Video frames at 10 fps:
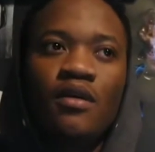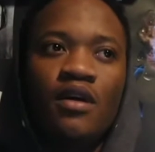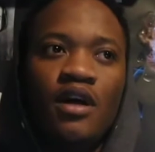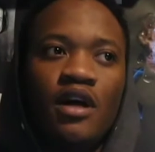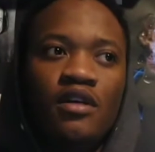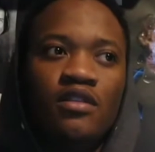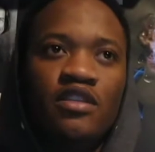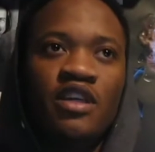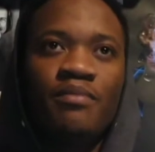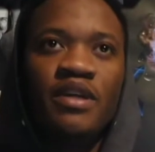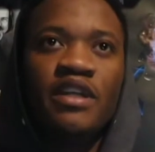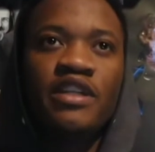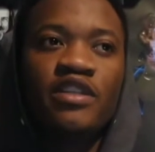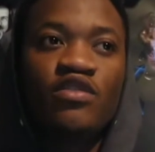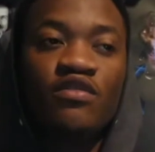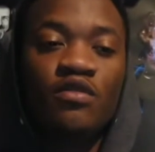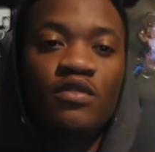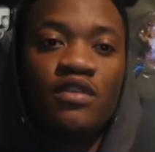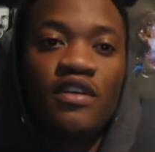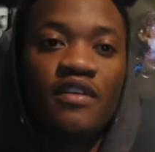the ability
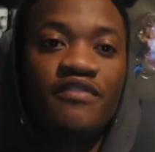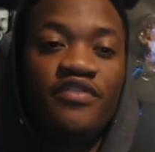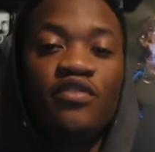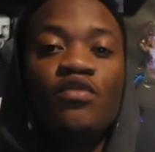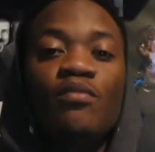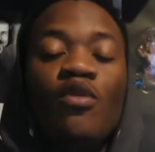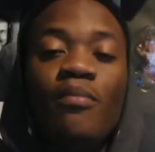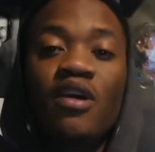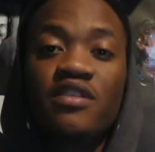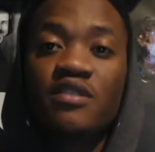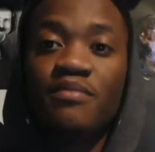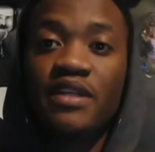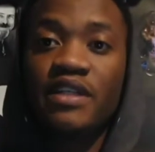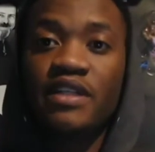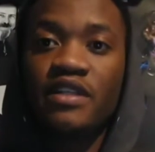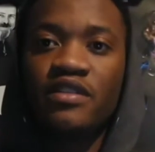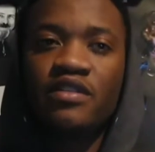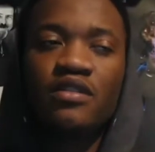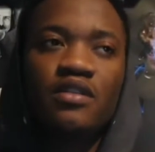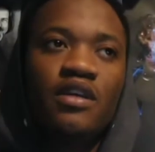to view more possibilities
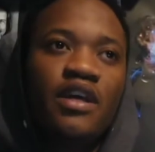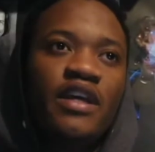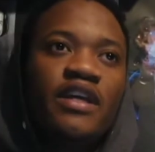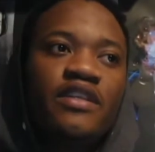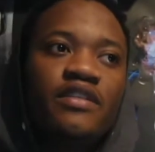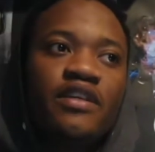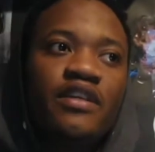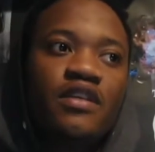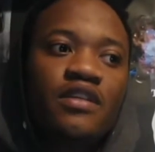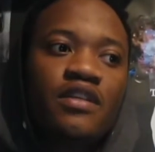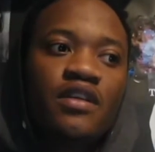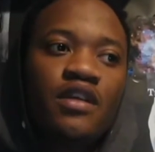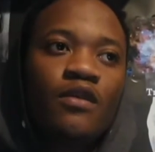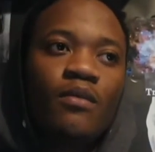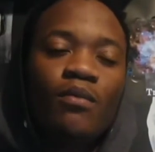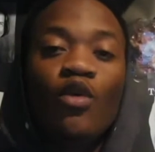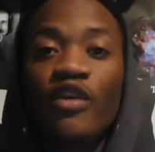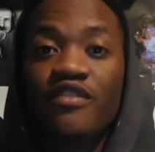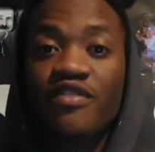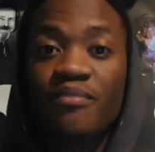is more
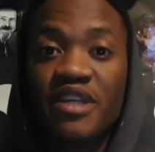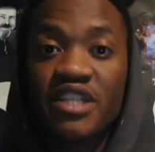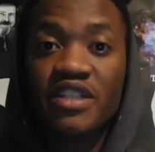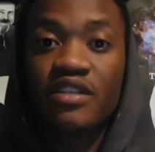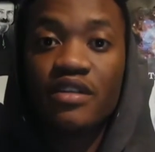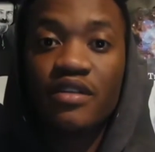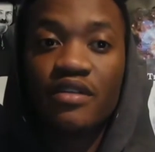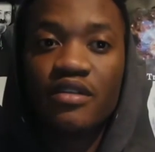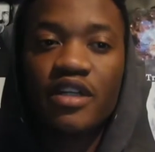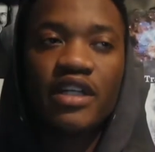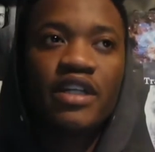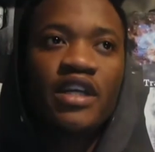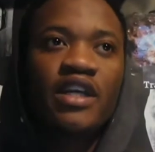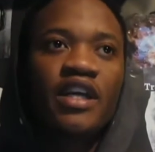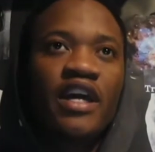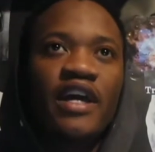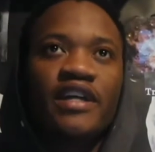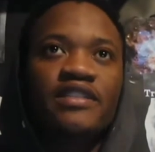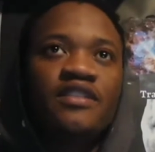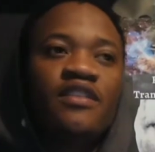information, right?
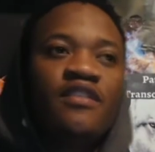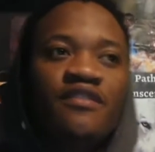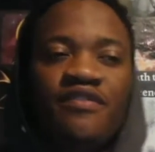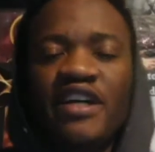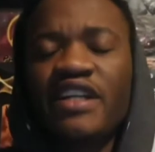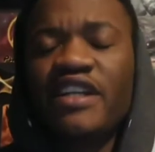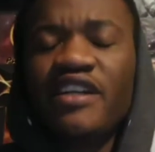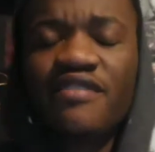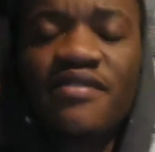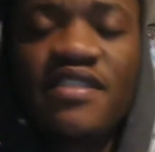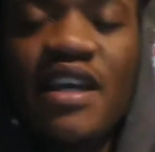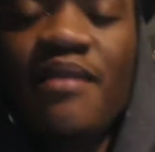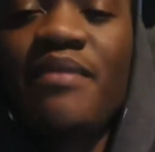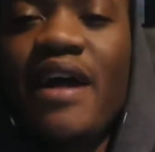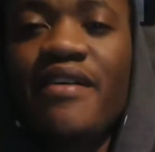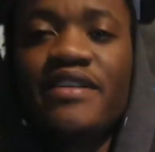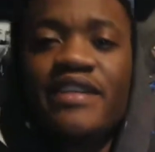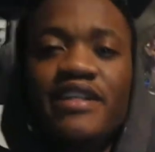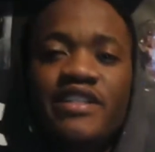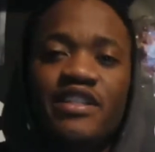And funny enough, Sam Harris
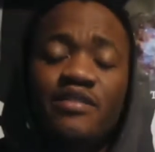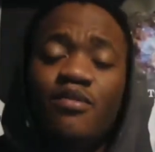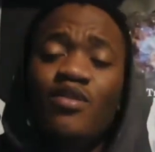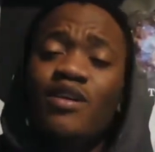actually spoke